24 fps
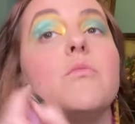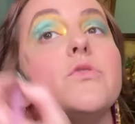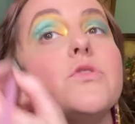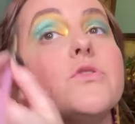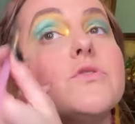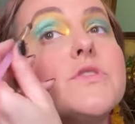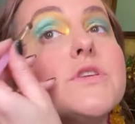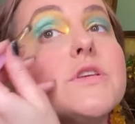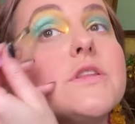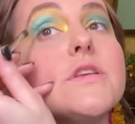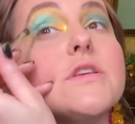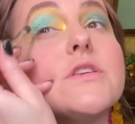
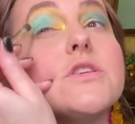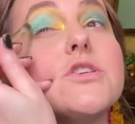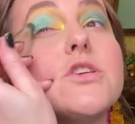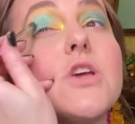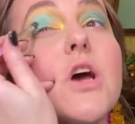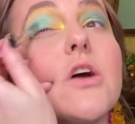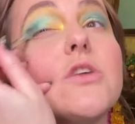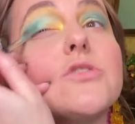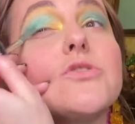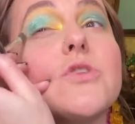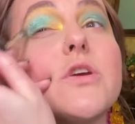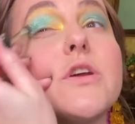using this
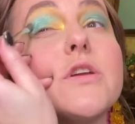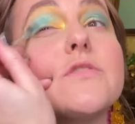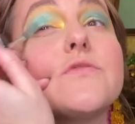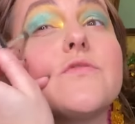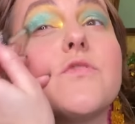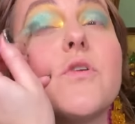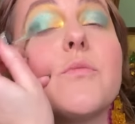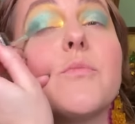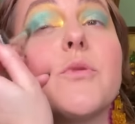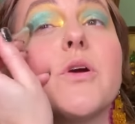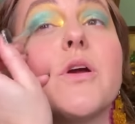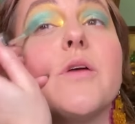gel
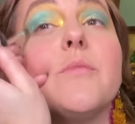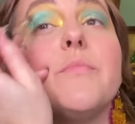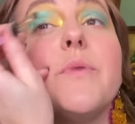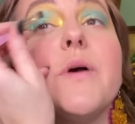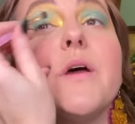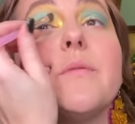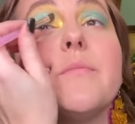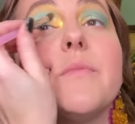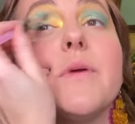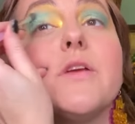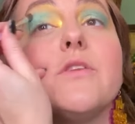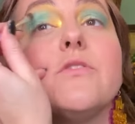transformer and
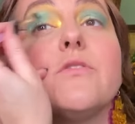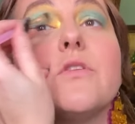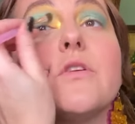pigment.